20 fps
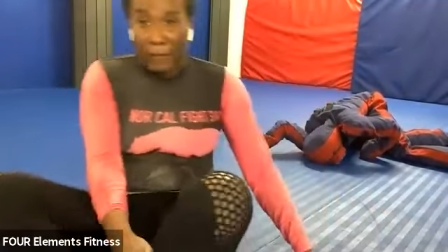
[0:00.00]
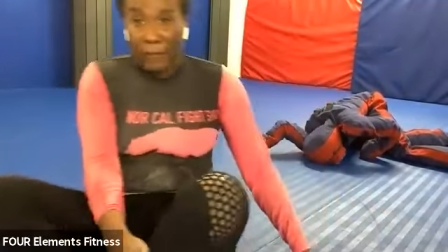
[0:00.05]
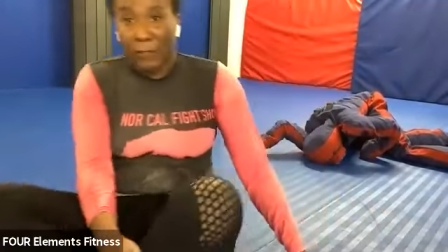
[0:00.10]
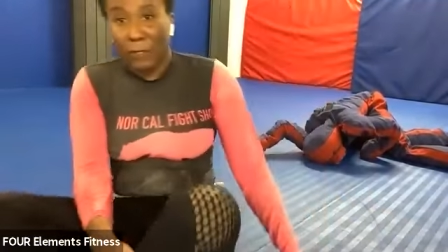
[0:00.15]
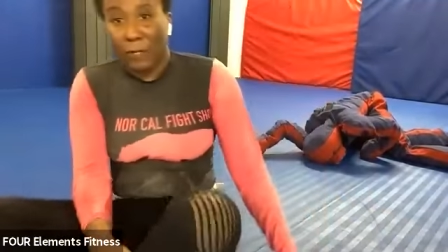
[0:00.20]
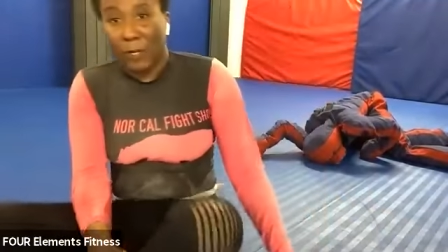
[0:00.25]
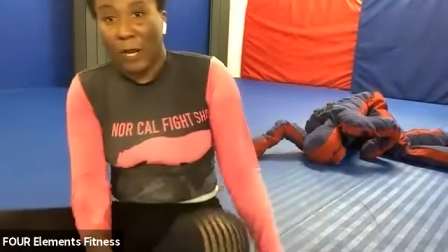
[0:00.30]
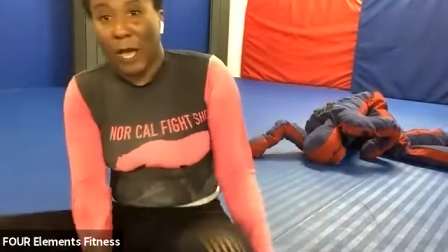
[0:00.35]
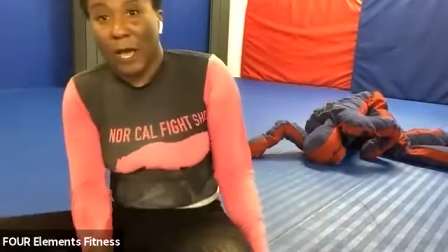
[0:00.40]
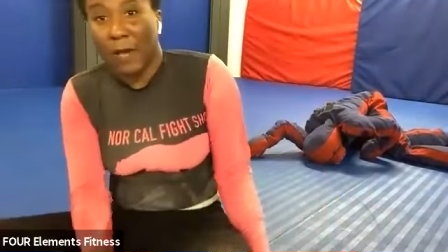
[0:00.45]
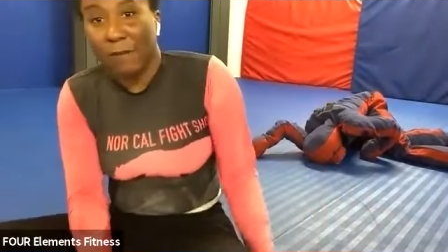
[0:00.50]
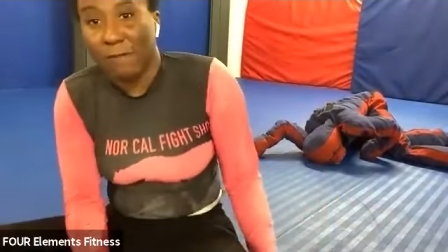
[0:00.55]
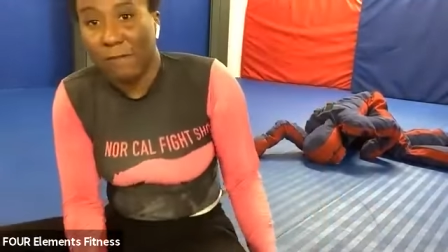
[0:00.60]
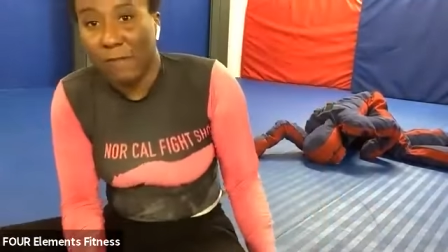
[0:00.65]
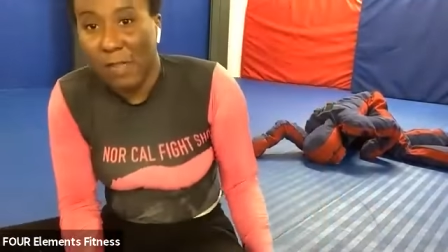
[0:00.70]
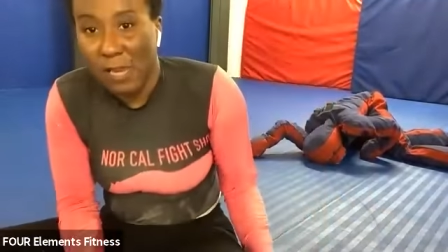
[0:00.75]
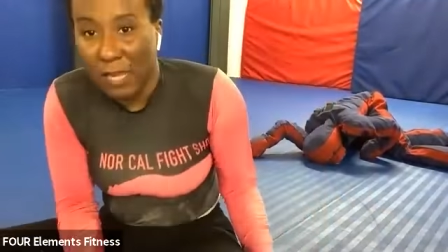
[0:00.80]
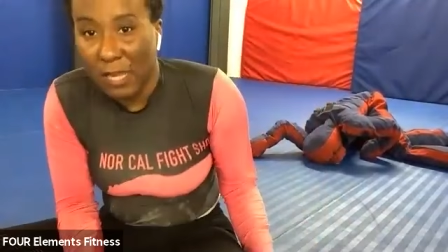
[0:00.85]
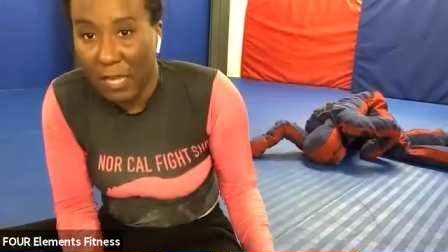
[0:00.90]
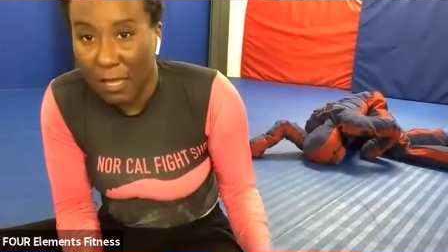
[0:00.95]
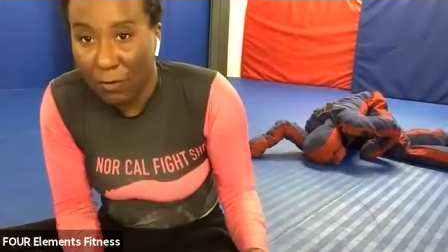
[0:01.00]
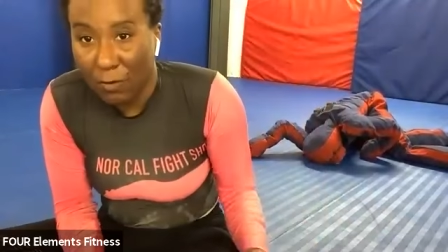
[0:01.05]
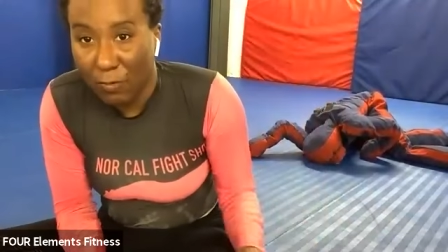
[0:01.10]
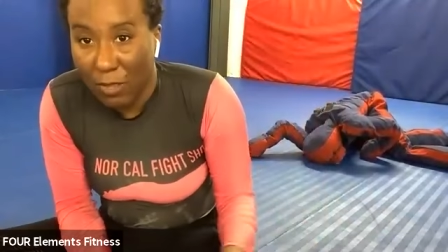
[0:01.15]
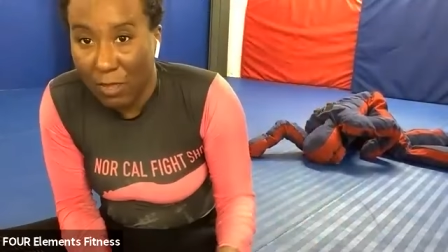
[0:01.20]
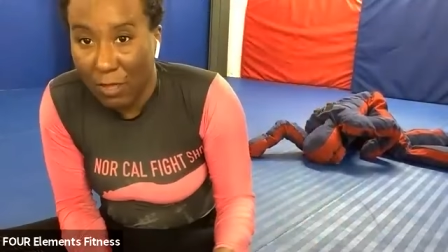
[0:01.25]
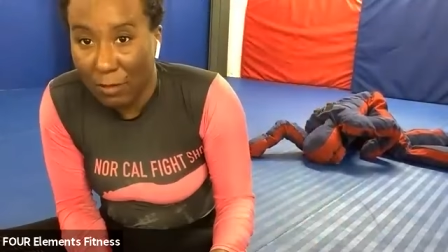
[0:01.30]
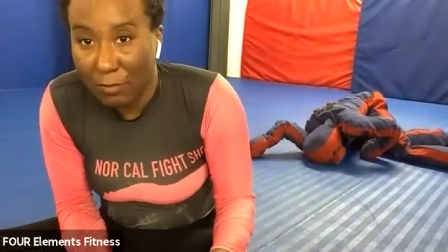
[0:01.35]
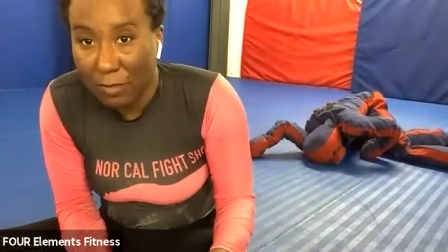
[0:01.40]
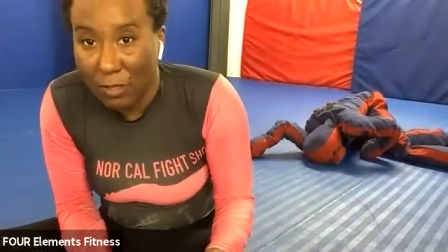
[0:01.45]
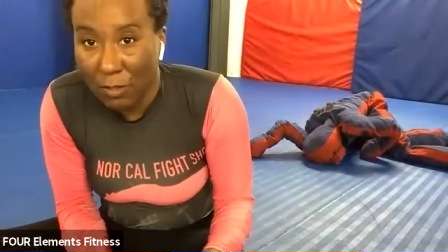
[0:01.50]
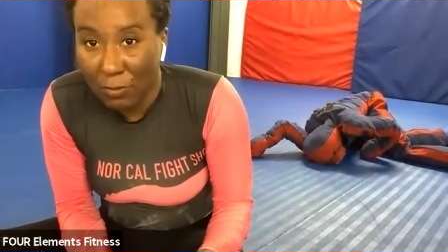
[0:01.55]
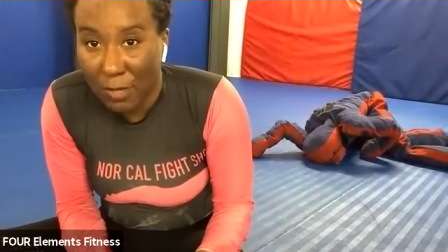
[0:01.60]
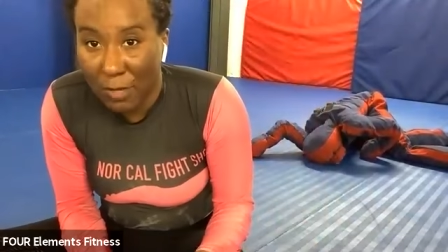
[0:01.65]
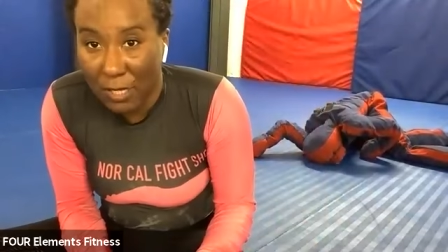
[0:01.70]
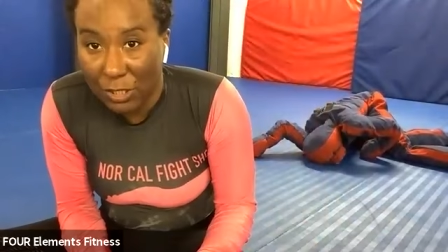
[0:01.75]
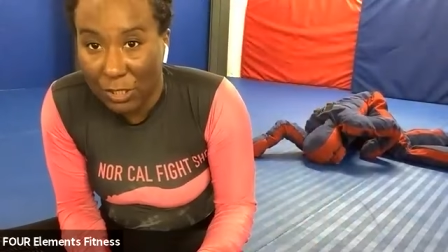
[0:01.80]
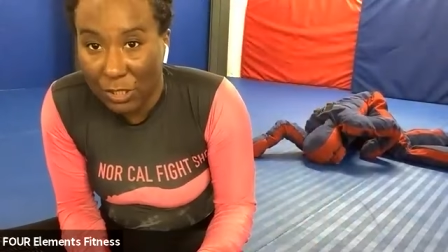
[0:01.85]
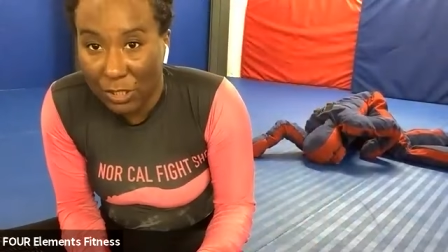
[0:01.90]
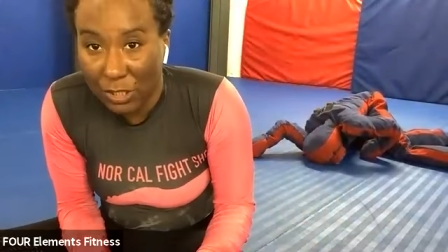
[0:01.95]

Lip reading: So you're not finicking with him so much.